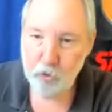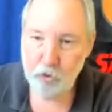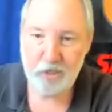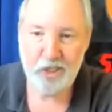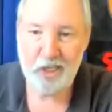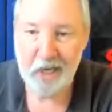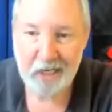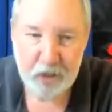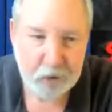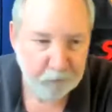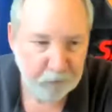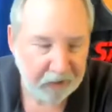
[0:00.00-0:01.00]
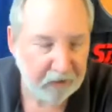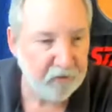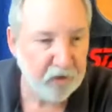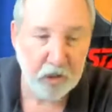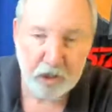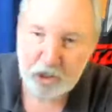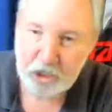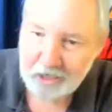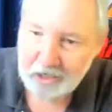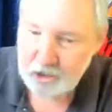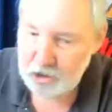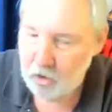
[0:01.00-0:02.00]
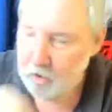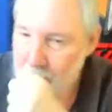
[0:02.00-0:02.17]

Crunchy ice. I love slushy ice.